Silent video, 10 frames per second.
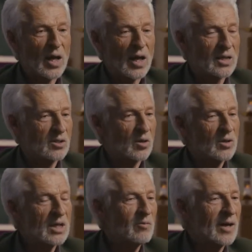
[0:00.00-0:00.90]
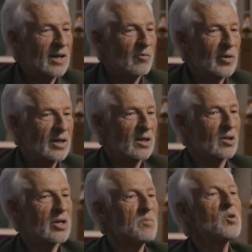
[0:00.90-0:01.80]
It's only when we
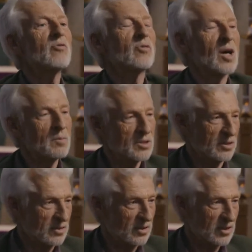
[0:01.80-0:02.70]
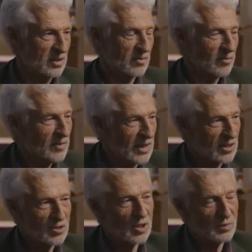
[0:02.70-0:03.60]
can remove obstacles that
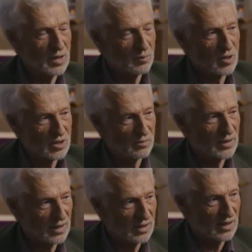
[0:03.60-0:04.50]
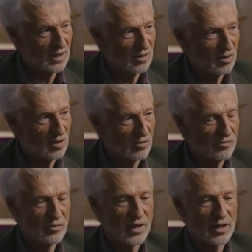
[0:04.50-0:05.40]
there's going to be a possibility
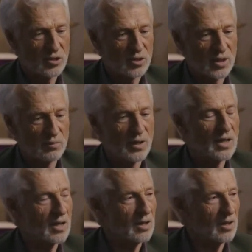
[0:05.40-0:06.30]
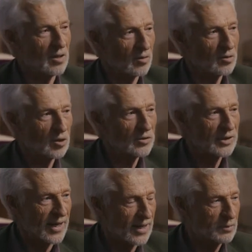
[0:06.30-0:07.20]
of actually bringing uh,
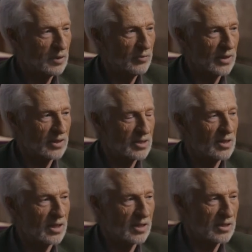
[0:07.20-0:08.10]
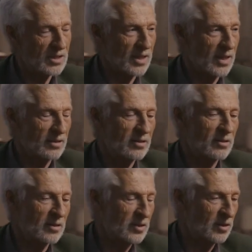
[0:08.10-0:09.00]
contact between science and
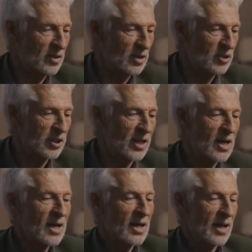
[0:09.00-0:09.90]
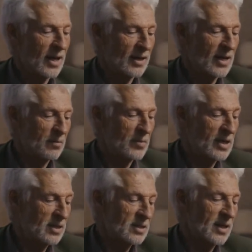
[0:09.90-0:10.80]
uh, theology. And that
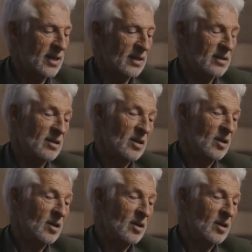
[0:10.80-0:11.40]
means that